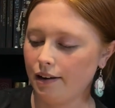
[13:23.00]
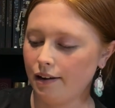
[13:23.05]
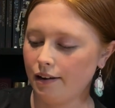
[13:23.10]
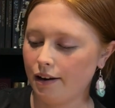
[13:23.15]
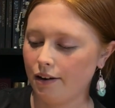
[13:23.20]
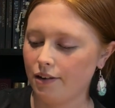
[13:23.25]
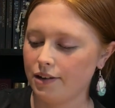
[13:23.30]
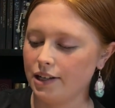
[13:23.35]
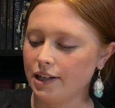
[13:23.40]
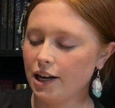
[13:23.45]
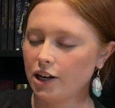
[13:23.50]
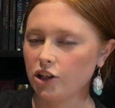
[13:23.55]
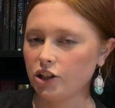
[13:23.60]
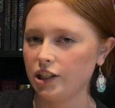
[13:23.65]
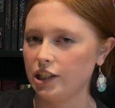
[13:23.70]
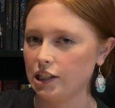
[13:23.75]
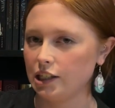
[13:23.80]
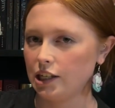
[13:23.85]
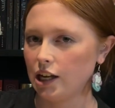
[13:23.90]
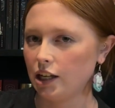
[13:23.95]
Now I did
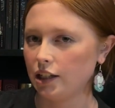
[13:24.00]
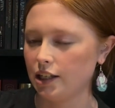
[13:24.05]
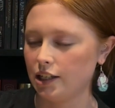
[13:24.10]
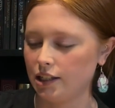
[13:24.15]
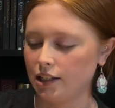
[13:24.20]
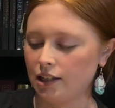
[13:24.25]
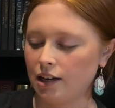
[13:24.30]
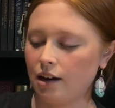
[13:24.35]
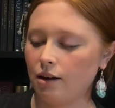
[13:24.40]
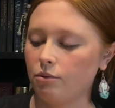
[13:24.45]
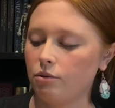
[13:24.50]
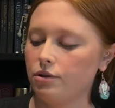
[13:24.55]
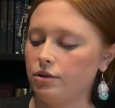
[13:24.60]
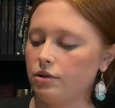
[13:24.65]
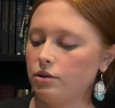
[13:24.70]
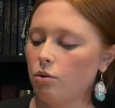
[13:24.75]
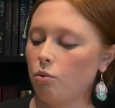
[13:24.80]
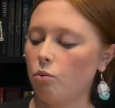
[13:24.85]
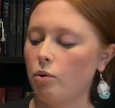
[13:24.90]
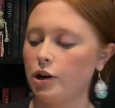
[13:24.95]
actually start this and I was
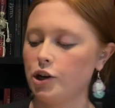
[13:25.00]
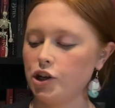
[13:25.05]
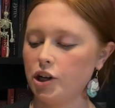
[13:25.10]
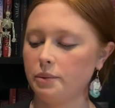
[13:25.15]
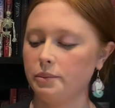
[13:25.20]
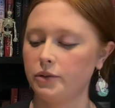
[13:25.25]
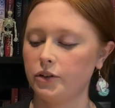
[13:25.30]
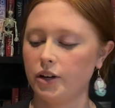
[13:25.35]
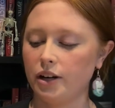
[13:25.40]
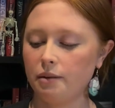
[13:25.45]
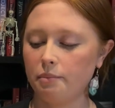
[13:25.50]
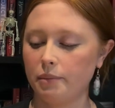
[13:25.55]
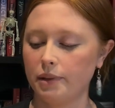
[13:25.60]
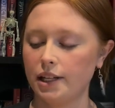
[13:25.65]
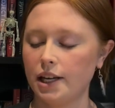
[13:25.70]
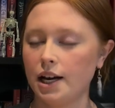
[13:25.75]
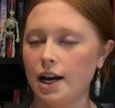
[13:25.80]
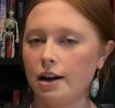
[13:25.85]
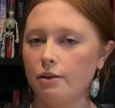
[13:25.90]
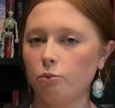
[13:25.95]
one chapter in, but
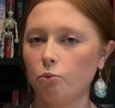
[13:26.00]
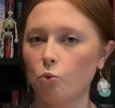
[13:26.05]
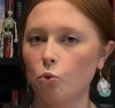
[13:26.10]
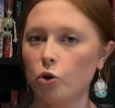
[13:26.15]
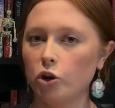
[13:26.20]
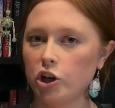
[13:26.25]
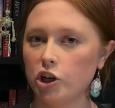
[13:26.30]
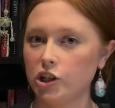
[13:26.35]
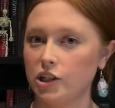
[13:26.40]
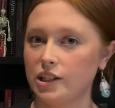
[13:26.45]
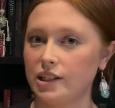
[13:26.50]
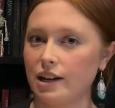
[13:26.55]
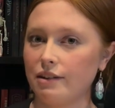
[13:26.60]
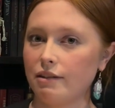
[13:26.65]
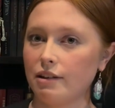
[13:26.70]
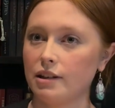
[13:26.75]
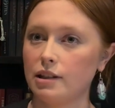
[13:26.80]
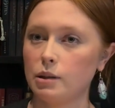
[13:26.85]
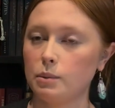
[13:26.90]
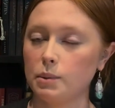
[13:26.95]
then I wanted to save
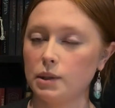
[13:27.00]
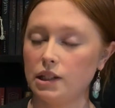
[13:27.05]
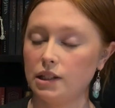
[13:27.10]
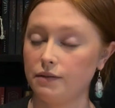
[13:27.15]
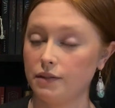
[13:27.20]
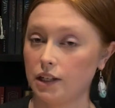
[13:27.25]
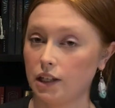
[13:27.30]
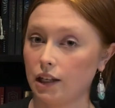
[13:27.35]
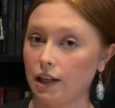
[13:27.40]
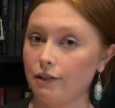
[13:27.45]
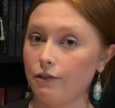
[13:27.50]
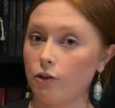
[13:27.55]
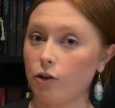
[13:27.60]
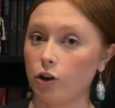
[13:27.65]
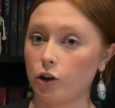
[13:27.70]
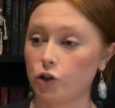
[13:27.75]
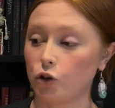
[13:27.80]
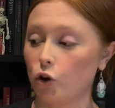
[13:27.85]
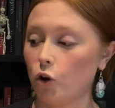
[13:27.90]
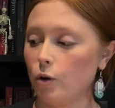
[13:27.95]
it specifically for
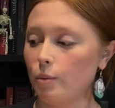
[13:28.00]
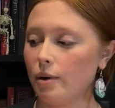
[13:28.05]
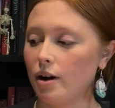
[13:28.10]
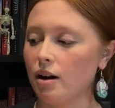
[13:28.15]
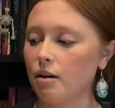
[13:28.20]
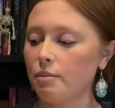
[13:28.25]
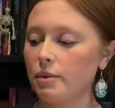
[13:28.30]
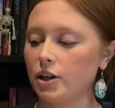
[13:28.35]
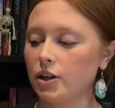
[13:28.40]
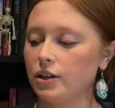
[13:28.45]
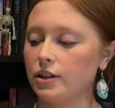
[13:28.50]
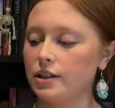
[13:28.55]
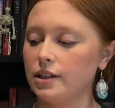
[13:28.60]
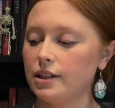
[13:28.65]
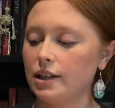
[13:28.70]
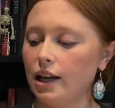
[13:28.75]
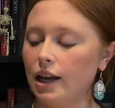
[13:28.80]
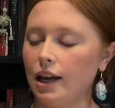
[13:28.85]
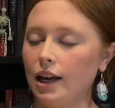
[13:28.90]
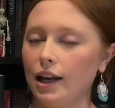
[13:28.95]
October because
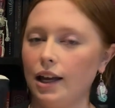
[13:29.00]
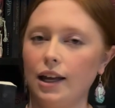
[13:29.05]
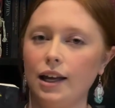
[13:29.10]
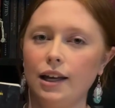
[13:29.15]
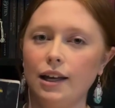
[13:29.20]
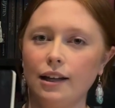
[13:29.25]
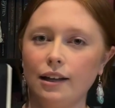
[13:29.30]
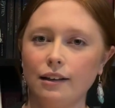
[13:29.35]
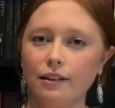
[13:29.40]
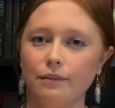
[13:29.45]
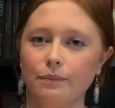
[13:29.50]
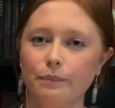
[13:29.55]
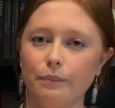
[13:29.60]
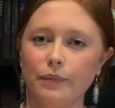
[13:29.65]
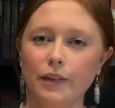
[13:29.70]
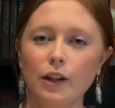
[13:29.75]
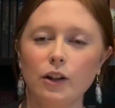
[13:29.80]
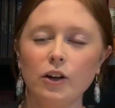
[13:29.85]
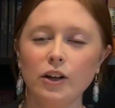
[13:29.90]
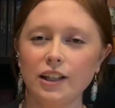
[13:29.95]

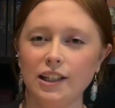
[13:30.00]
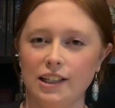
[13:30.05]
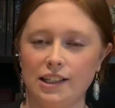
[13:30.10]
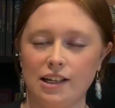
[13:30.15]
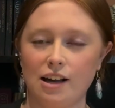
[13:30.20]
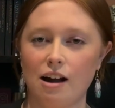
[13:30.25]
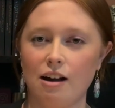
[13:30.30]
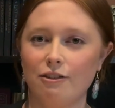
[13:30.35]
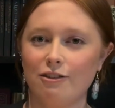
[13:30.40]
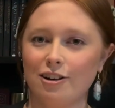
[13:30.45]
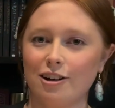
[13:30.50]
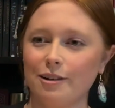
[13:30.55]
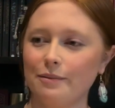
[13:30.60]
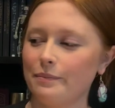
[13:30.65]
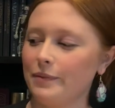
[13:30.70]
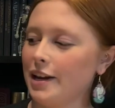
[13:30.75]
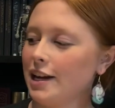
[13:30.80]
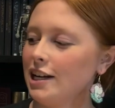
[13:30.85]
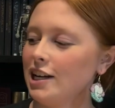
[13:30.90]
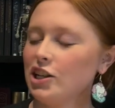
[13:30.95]
look at this cover.
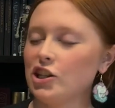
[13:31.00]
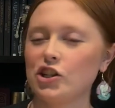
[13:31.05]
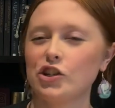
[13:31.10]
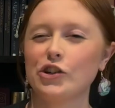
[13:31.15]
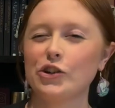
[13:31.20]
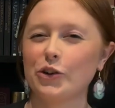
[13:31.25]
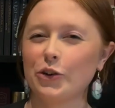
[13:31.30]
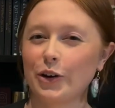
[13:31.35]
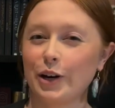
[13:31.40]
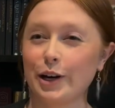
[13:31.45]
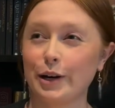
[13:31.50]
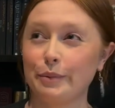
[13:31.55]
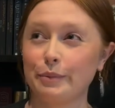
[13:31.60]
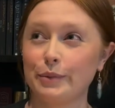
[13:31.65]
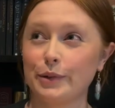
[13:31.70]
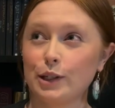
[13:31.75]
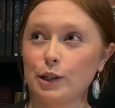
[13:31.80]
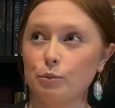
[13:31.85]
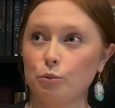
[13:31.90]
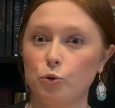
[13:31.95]
It just
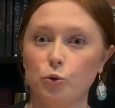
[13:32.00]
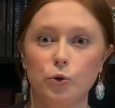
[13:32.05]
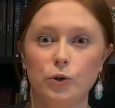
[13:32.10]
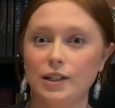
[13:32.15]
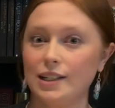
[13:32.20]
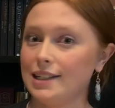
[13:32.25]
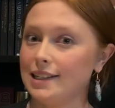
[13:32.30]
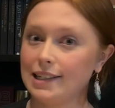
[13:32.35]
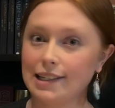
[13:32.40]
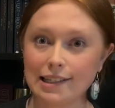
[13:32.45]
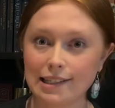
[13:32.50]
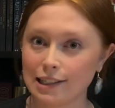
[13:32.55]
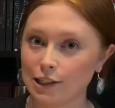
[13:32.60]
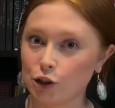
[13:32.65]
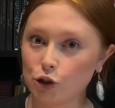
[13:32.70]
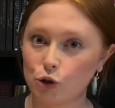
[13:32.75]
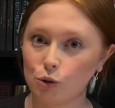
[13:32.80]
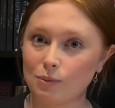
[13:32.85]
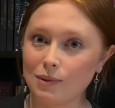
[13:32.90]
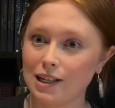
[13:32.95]
screams spooky season
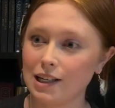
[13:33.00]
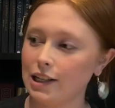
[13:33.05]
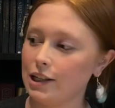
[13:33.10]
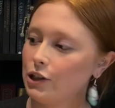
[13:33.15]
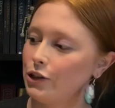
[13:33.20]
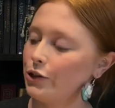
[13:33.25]
to me.